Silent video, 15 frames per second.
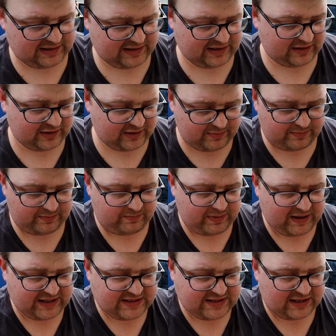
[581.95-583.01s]
and then I can
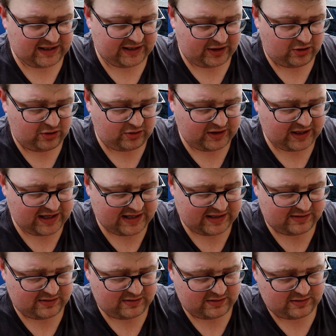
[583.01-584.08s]
basically hook
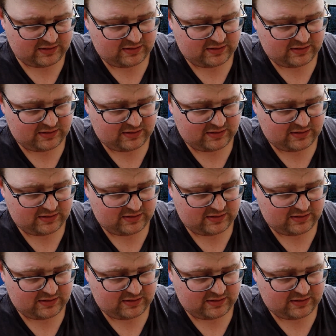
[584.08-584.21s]
in